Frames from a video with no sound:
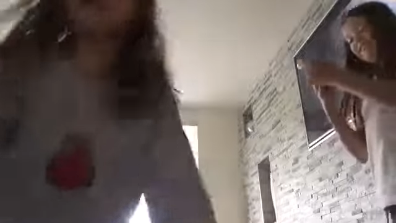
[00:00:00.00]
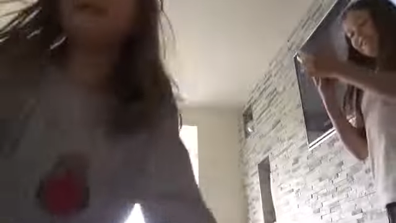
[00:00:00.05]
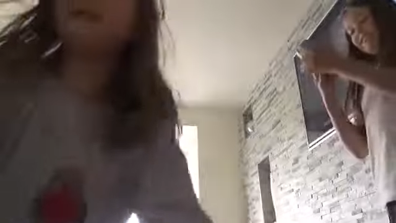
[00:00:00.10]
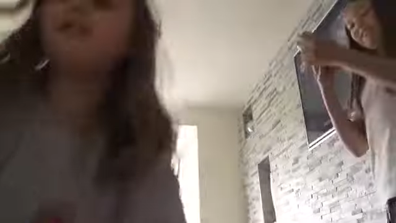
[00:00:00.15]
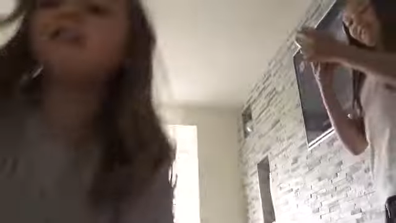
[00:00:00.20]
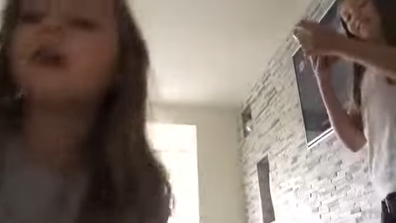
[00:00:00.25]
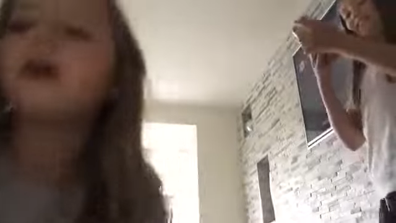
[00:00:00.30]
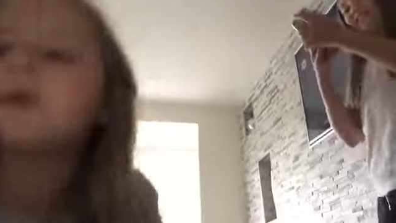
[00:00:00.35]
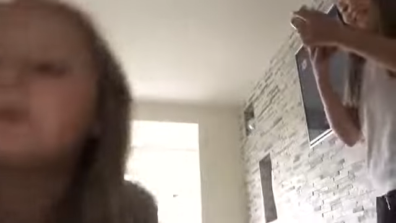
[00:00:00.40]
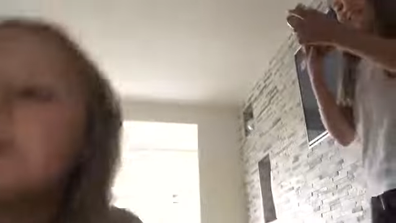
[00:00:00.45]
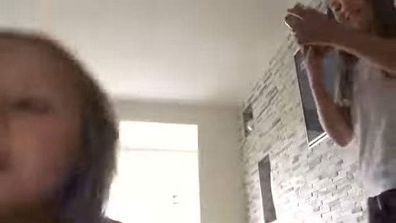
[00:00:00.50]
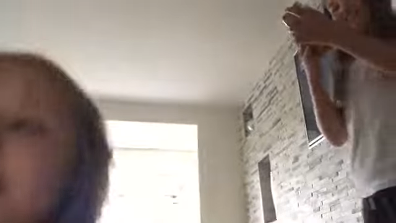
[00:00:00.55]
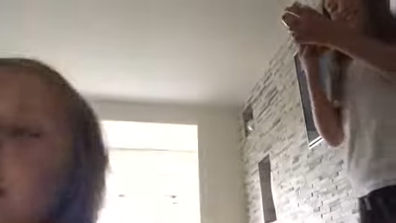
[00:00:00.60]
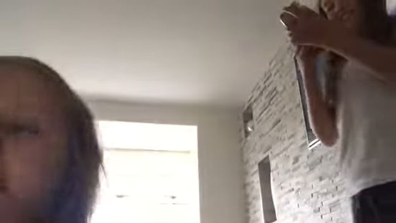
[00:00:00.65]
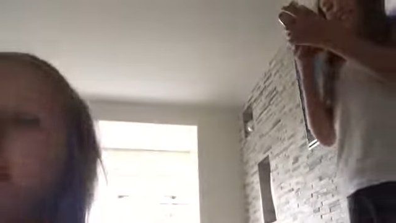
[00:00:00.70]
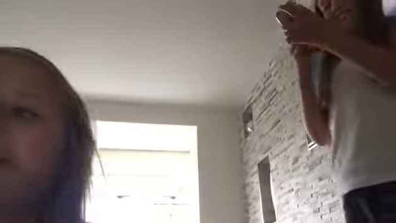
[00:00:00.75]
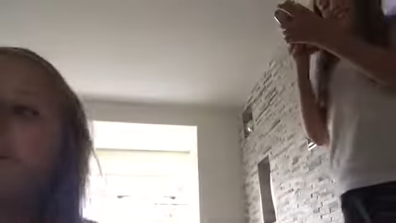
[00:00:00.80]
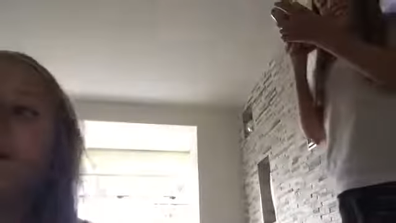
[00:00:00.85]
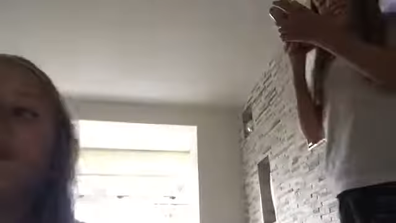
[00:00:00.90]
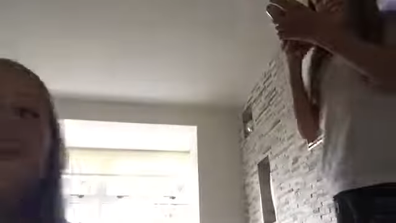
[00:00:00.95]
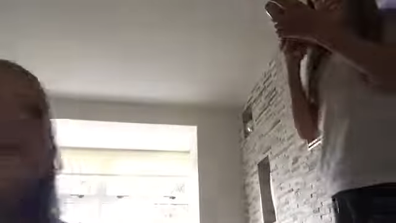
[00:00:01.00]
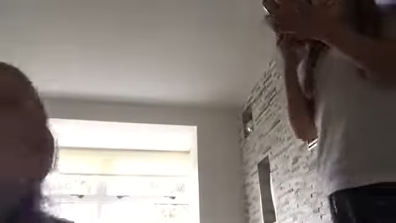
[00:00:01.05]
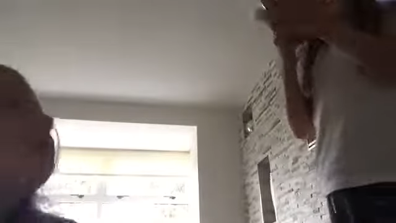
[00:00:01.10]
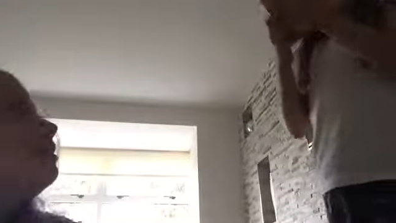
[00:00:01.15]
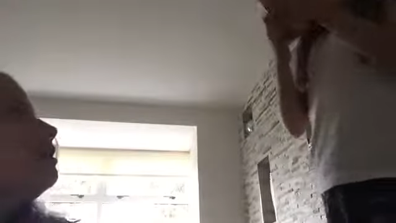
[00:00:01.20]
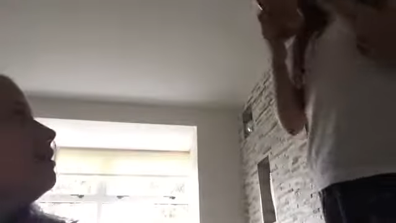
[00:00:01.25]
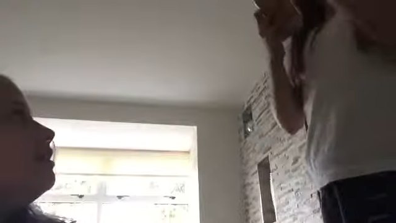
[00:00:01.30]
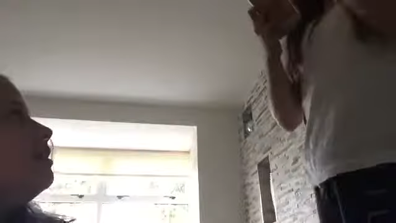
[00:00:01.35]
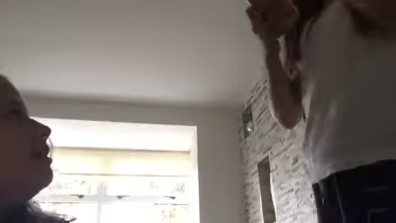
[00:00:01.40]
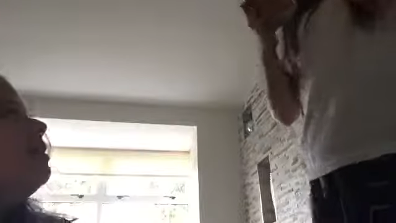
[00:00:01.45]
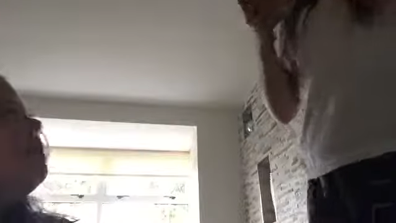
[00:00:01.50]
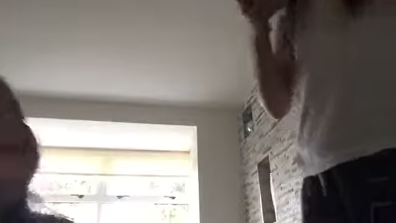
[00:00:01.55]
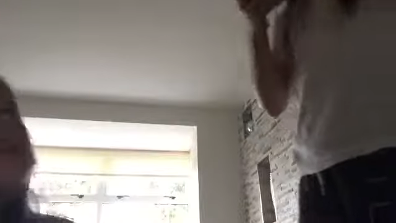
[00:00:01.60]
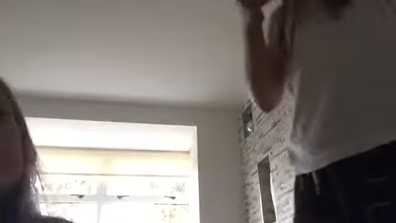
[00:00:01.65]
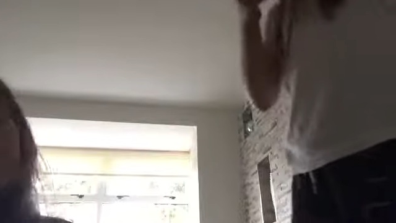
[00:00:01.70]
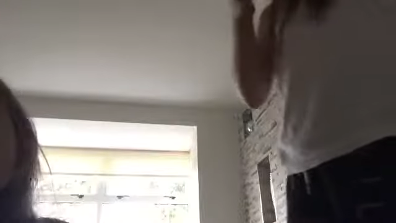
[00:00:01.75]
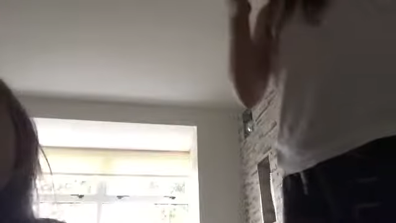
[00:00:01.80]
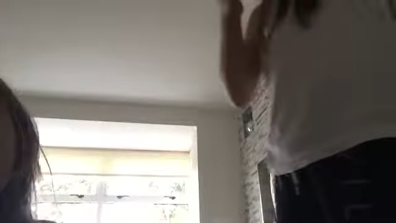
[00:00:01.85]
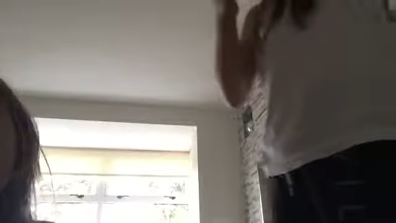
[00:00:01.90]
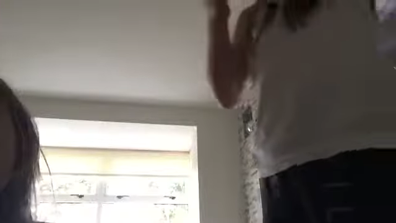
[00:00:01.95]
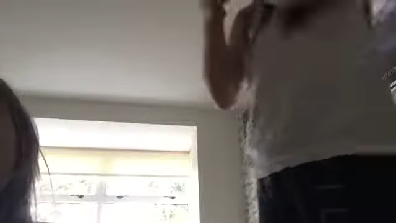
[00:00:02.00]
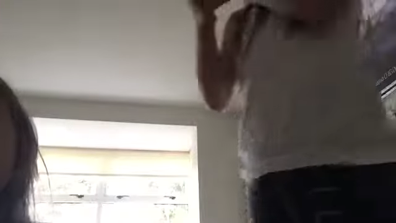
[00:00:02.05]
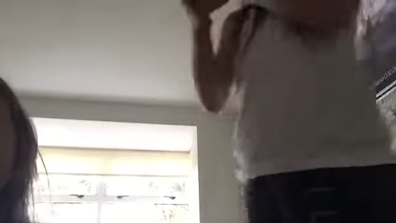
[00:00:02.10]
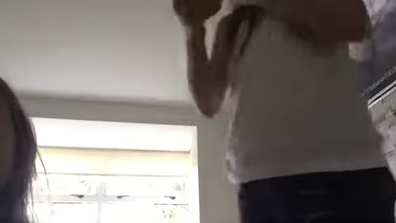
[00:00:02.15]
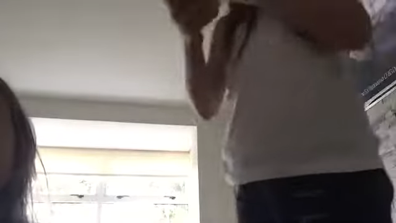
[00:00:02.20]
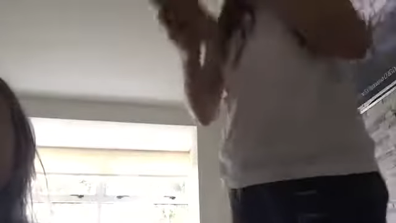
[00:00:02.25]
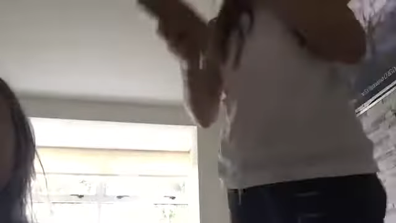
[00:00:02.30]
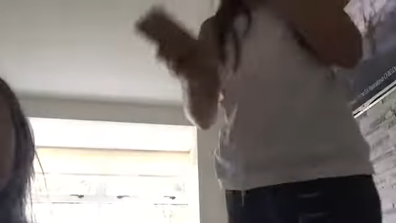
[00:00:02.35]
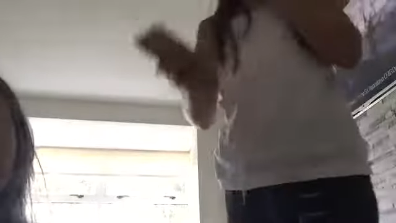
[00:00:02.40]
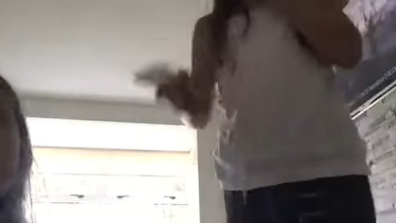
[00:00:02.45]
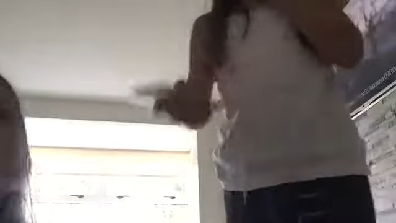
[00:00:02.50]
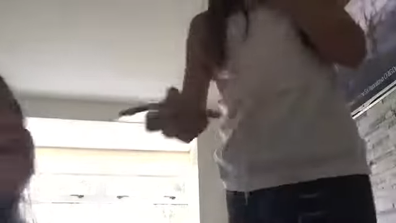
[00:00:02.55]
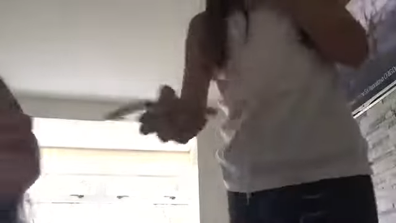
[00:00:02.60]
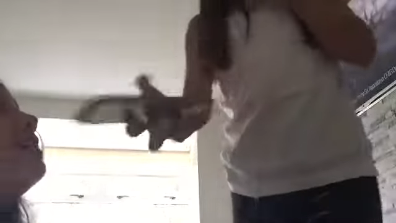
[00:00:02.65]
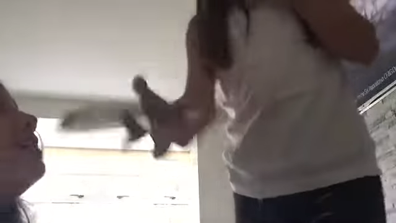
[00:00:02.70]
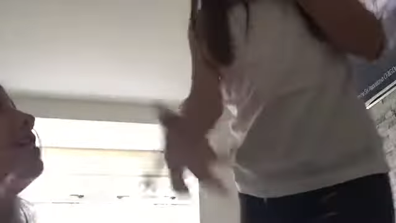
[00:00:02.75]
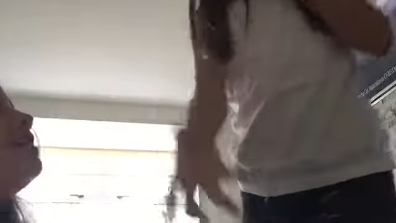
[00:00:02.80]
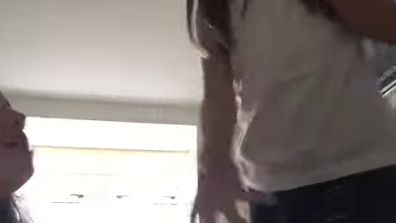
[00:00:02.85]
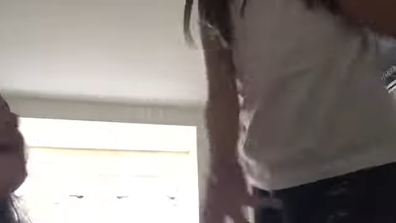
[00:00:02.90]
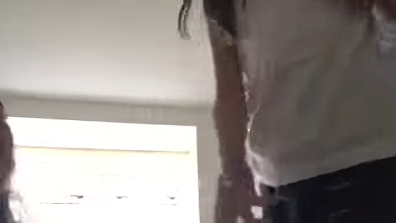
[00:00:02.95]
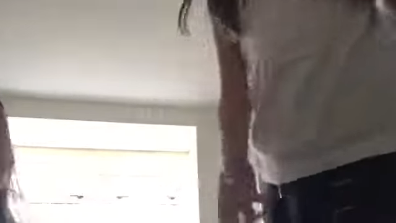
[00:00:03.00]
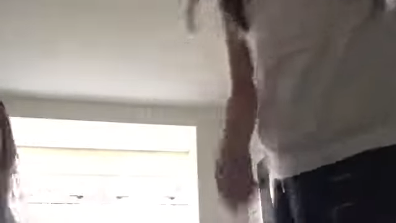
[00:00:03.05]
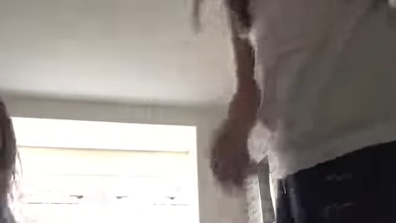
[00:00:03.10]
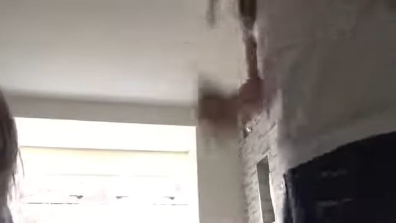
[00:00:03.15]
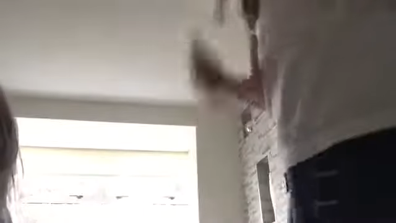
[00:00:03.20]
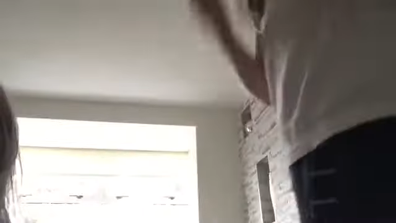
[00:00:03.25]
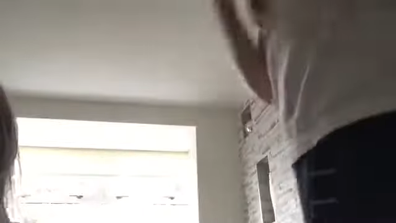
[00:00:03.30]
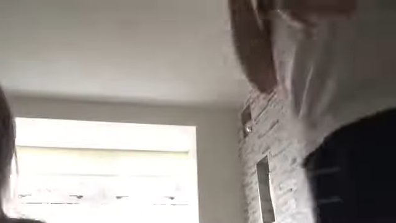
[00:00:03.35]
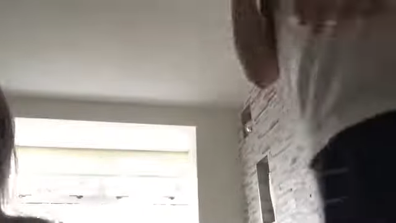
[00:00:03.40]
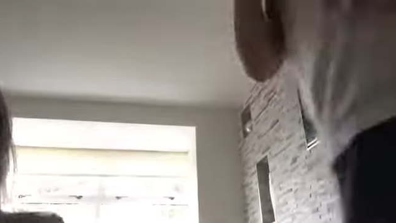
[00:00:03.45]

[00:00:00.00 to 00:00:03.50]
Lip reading: Nobody's mouth can be seen.